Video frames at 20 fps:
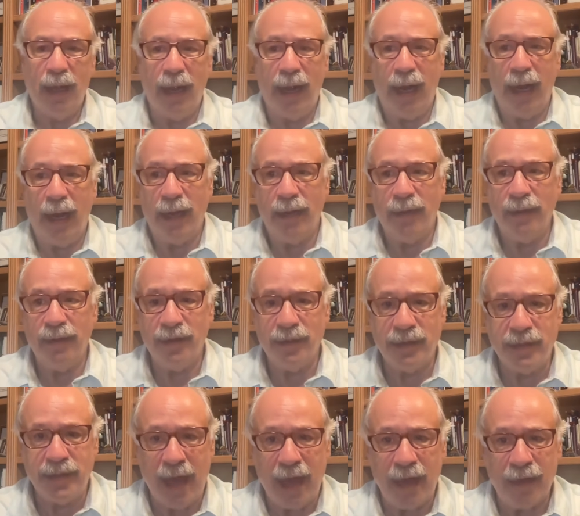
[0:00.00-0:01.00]
and
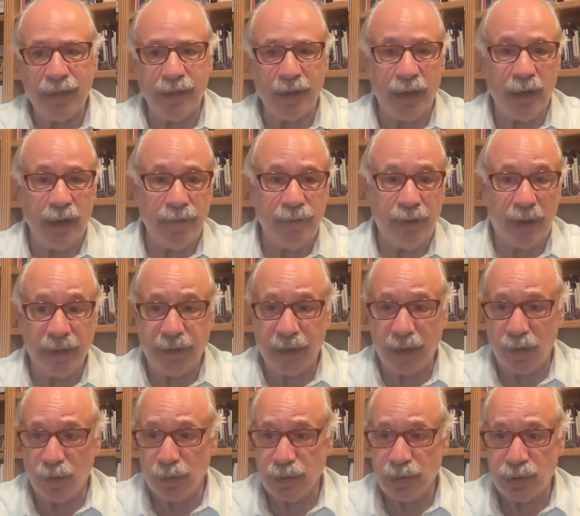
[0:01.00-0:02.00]
the death of, I
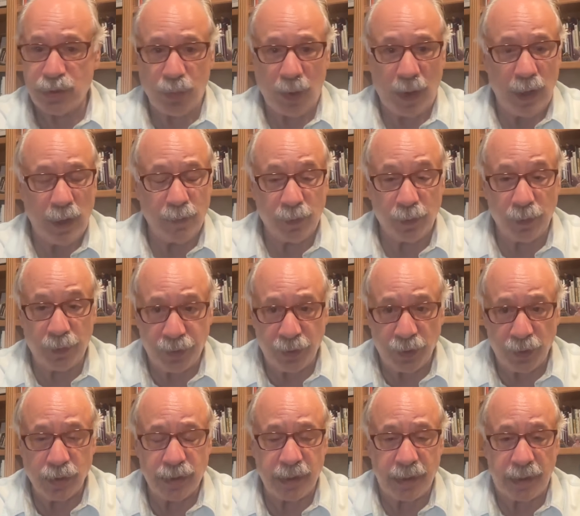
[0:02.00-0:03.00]
think it was 12 or
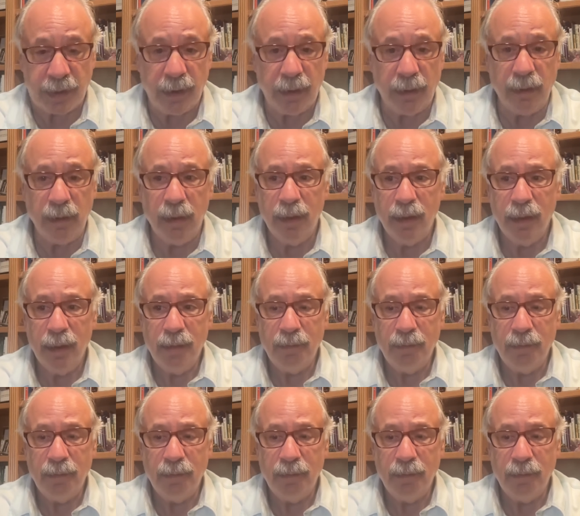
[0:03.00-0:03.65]
13